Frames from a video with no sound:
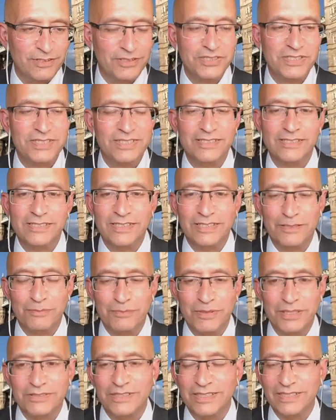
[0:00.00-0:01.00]
that are
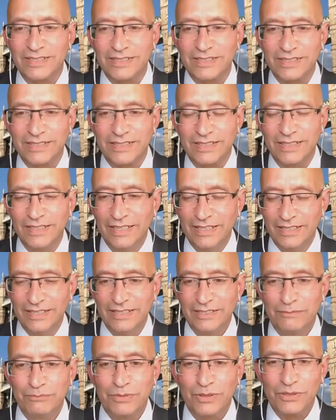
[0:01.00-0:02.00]
perpetrated in
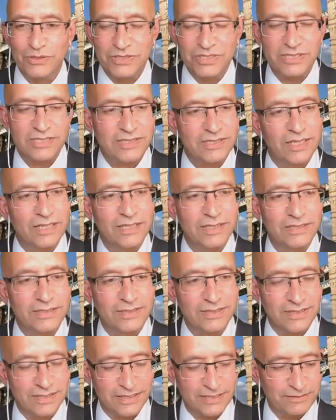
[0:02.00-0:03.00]
Balochistan
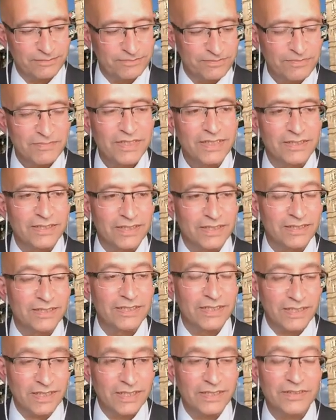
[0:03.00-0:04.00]
and the
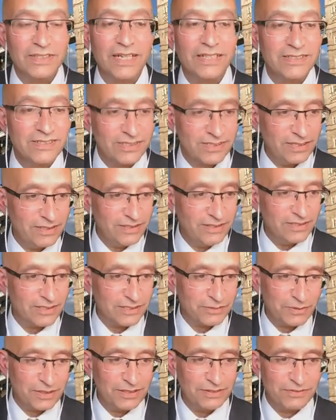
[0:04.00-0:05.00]
Gilgit area, and Sindh as
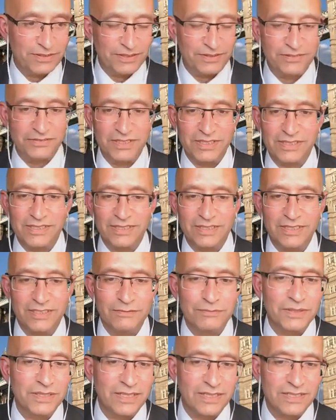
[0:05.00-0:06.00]
well. Very recently, I've
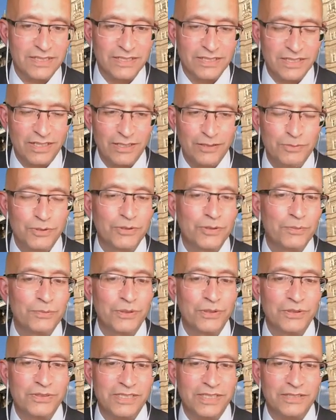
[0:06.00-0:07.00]
been getting terrible
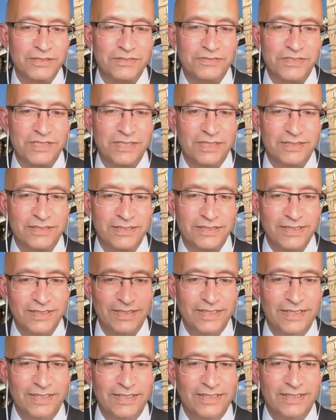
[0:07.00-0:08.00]
reports out of Sindh.
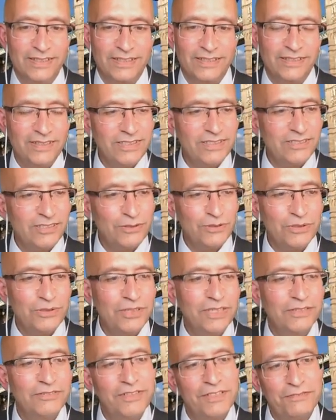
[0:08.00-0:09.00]
These are all
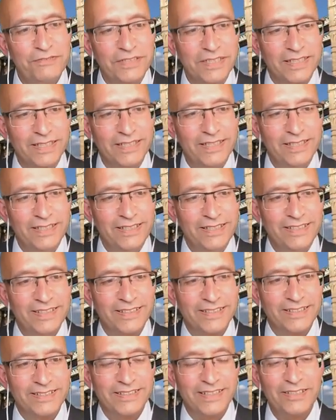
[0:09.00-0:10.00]
horrific,
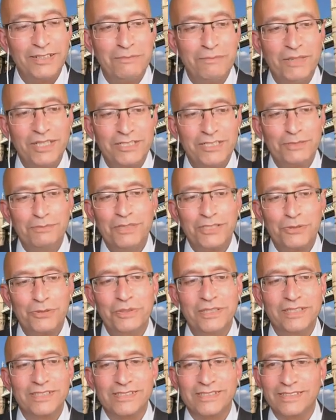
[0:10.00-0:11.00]
and they are much, much
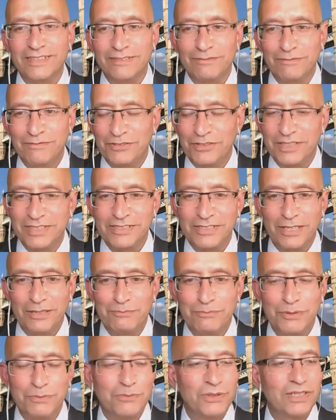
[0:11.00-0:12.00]
worse than, for
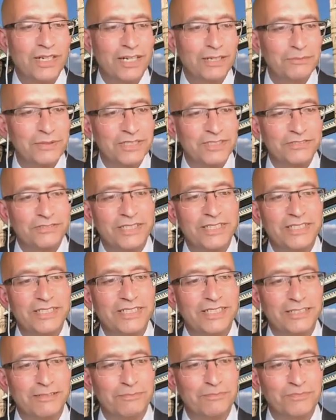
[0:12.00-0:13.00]
example, Mugabe's
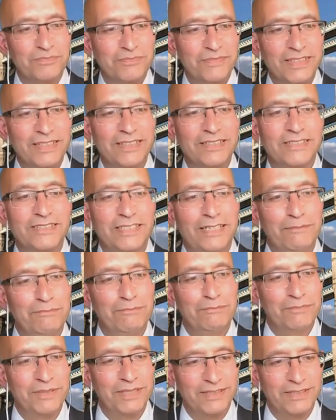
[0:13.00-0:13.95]
regime in Zambia.